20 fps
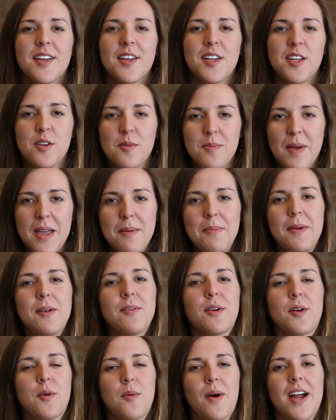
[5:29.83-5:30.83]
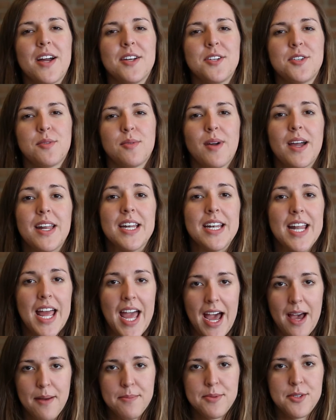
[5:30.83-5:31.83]
You may be required to write an
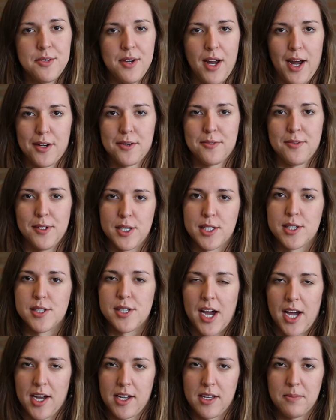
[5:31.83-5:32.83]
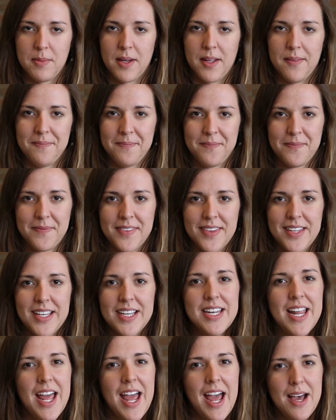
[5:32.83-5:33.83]
abstract for your document.
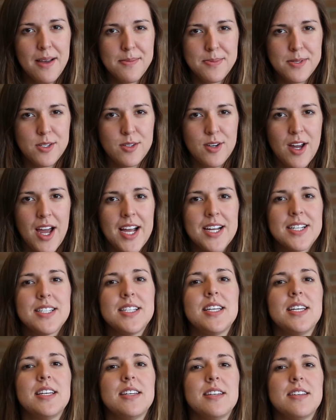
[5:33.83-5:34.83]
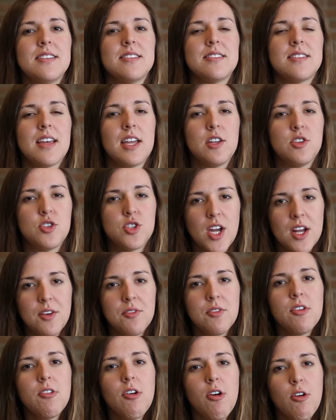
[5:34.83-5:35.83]
An abstract is a
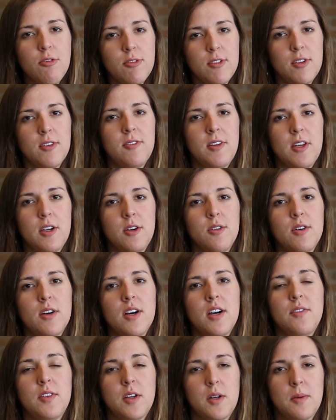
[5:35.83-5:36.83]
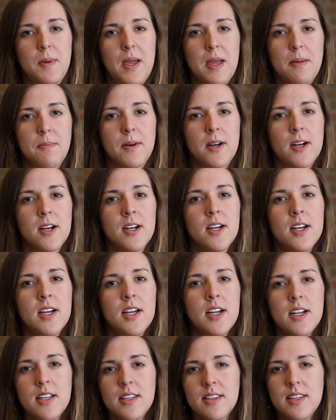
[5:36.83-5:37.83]
general overview of your paper
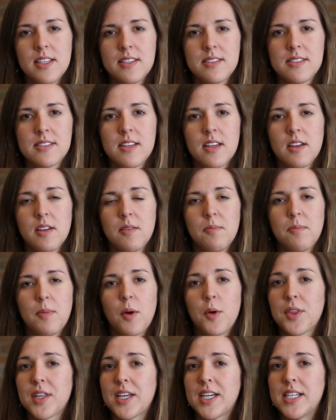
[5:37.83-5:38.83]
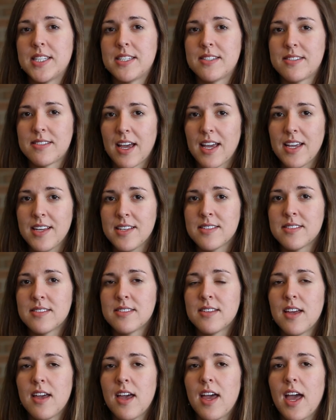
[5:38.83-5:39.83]
that's both concise
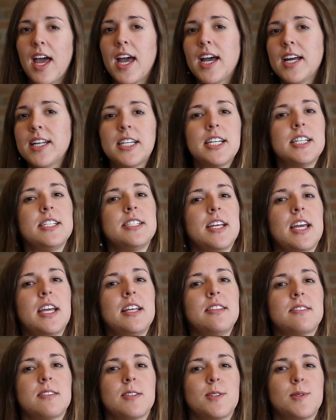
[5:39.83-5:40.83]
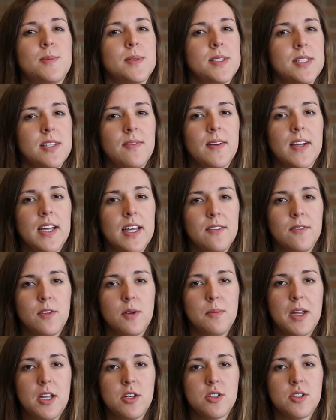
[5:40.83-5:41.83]
and contains the specific
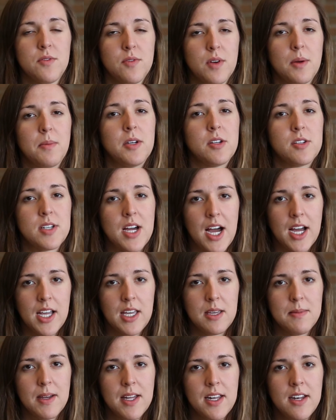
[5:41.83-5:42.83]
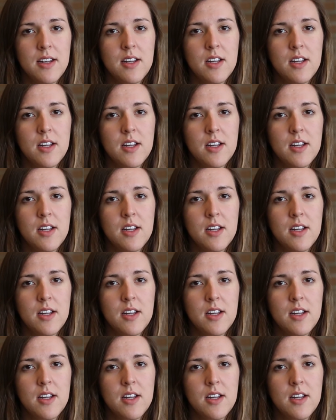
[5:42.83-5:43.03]
information from your document.